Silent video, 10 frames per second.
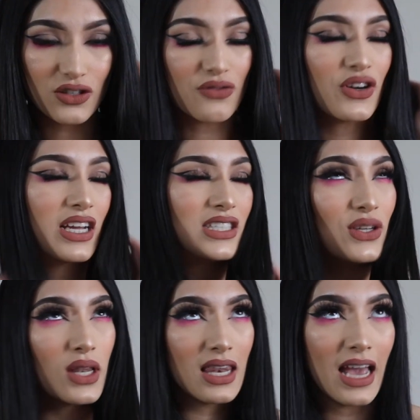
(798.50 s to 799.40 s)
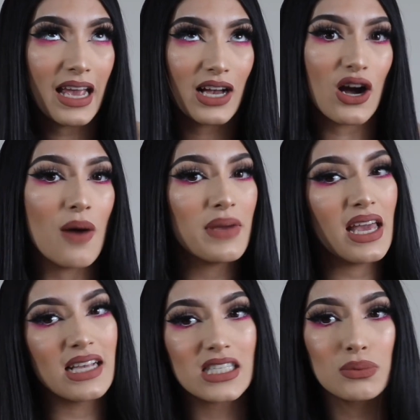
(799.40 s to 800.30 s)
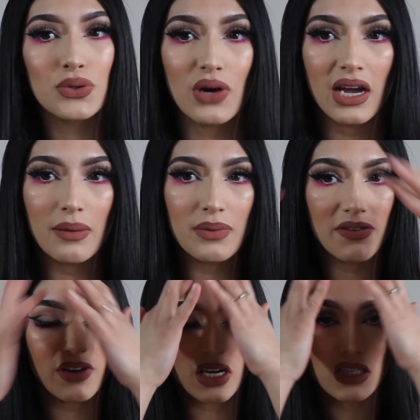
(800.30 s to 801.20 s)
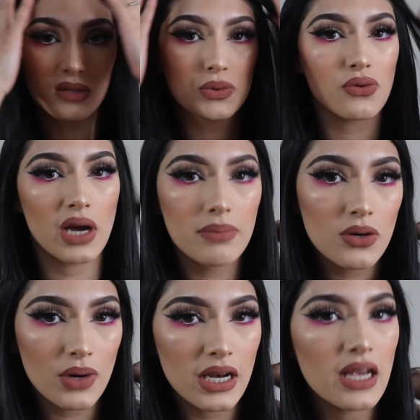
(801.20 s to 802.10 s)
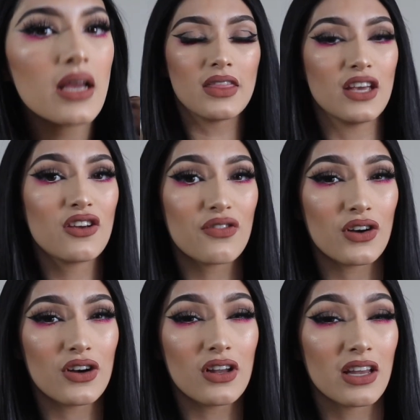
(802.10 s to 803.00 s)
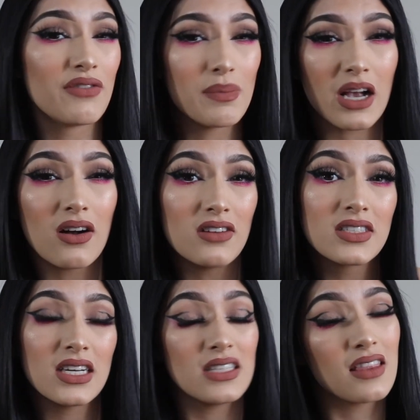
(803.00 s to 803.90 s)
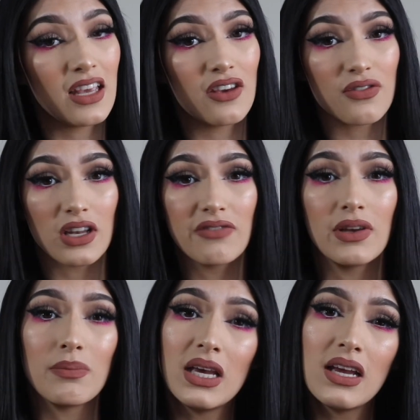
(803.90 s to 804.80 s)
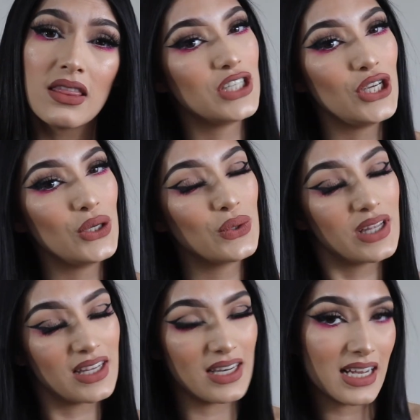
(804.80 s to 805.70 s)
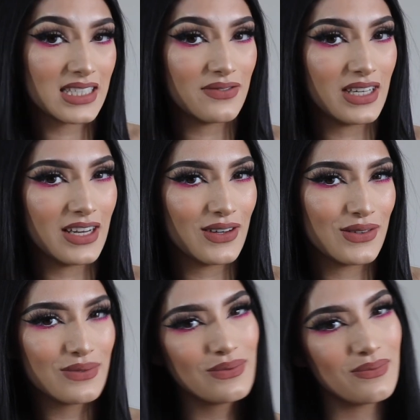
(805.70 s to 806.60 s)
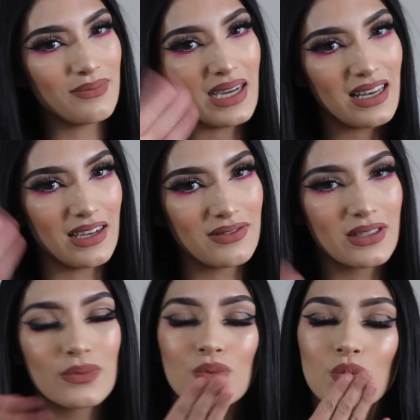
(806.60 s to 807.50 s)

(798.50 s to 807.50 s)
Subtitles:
Don't forget to like, comment, and subscribe if you're not subscribed already. Thank you for loving my content. Thank you for loving me. See you in the next video. Bye, loves.